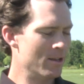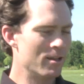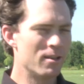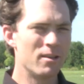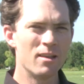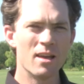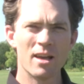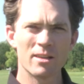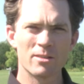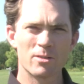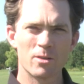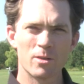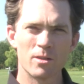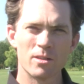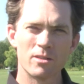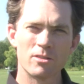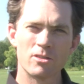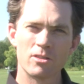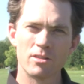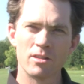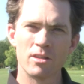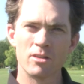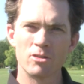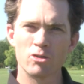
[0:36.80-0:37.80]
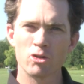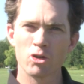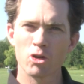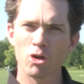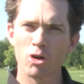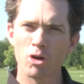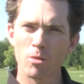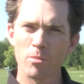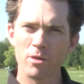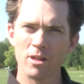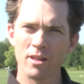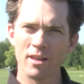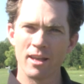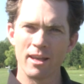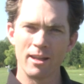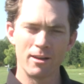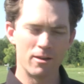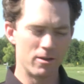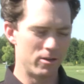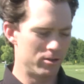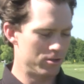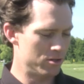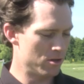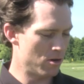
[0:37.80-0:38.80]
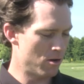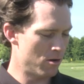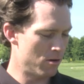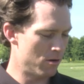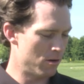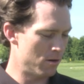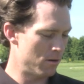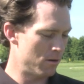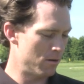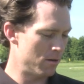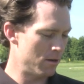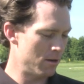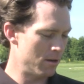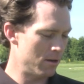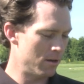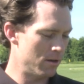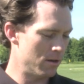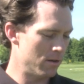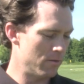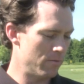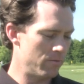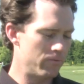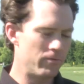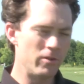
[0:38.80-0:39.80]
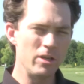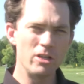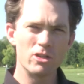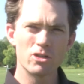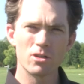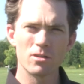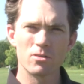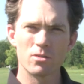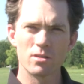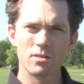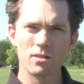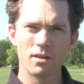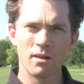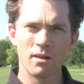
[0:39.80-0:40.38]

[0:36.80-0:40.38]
Yeah, so the turbulators are features